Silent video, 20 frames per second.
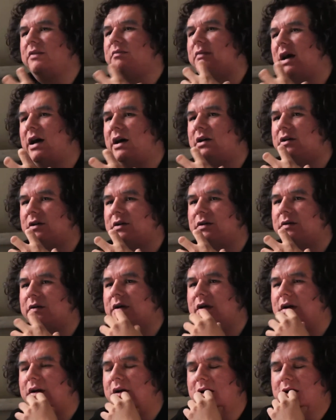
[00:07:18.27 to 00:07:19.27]
matter.
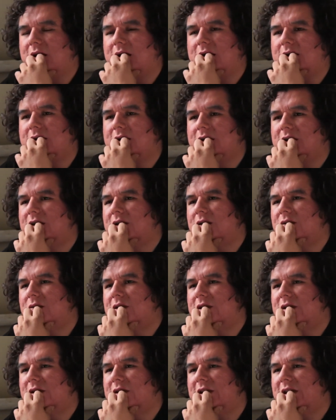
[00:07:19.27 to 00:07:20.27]
You know,
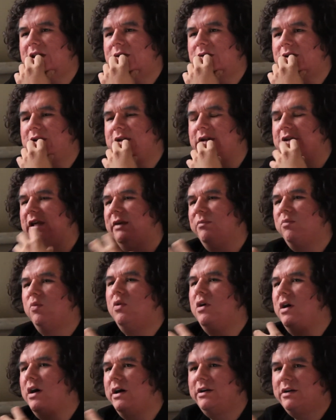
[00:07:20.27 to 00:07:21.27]
when you're dealing with deep
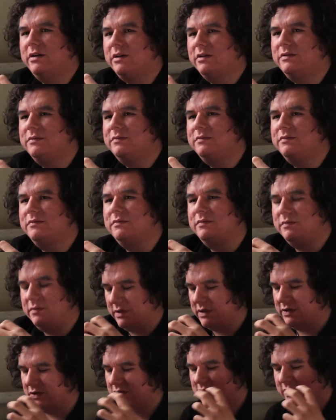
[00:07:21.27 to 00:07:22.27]
water,
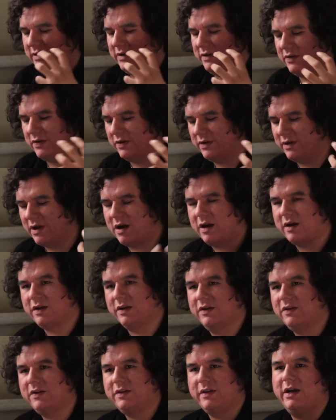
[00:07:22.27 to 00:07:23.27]
there's
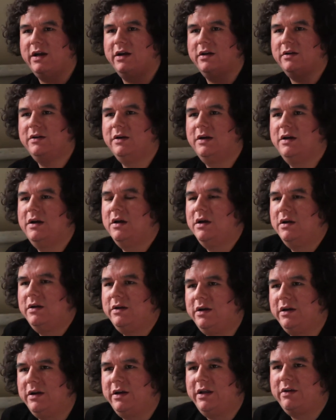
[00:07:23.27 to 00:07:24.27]
darkness there.
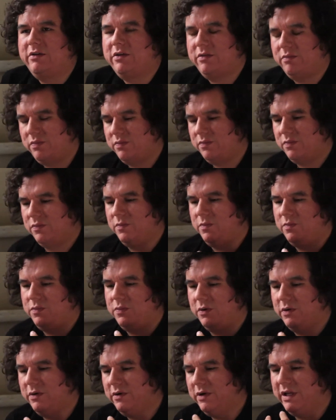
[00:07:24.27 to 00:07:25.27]
You're dealing with
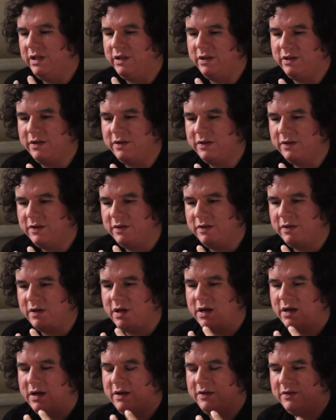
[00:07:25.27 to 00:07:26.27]
brooding
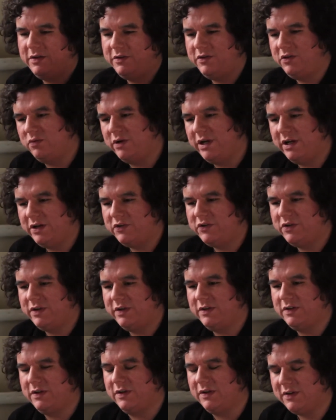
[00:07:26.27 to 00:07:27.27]

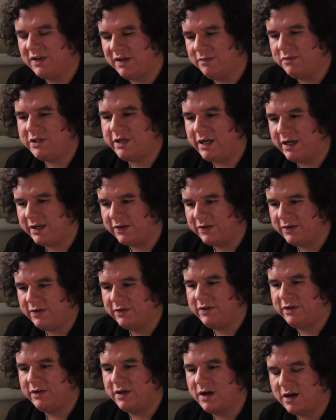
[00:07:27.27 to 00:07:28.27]
situations and subjects,
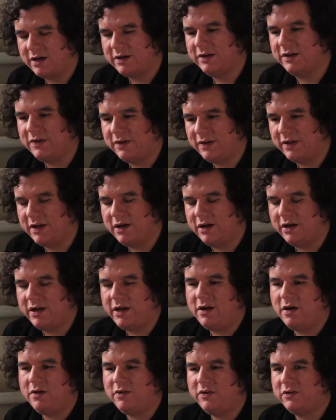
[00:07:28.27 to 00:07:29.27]
there's a darkness there. And
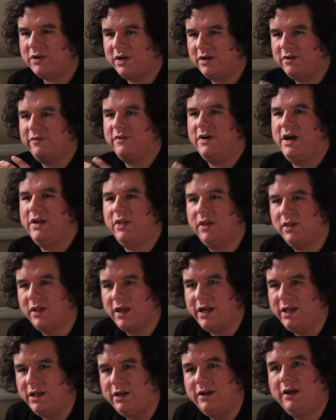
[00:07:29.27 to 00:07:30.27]
I always try to find the
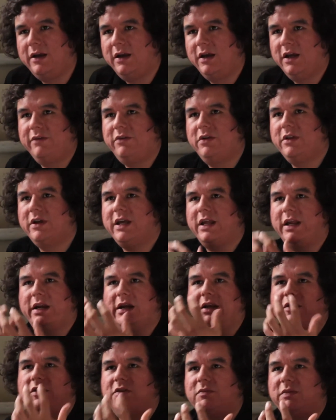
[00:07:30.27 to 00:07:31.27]
light. If you look at any
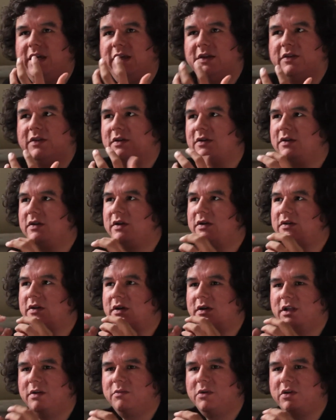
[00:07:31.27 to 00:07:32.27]
of these pieces, there's a
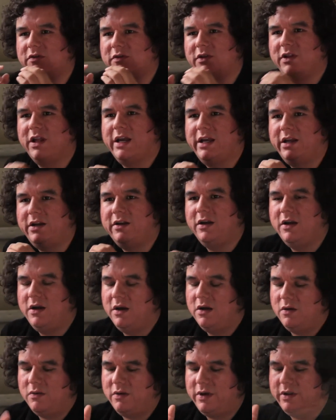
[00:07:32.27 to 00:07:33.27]
glimmer of light,
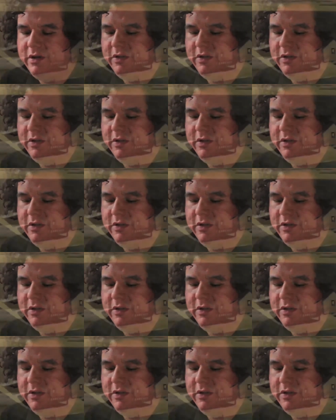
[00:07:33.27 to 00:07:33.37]
whether